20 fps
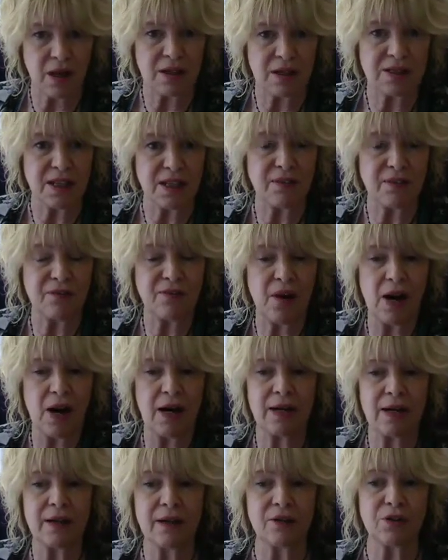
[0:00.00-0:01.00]

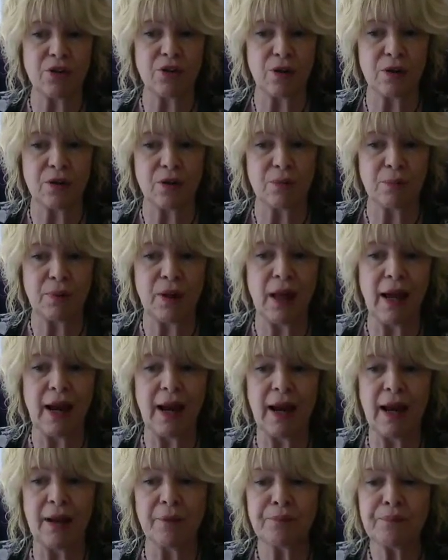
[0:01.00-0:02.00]
identified in your
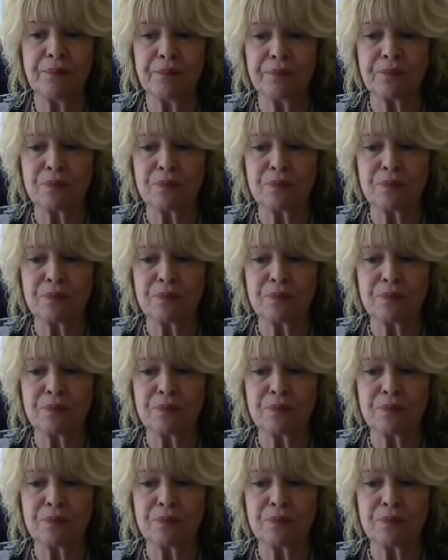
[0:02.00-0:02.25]
plan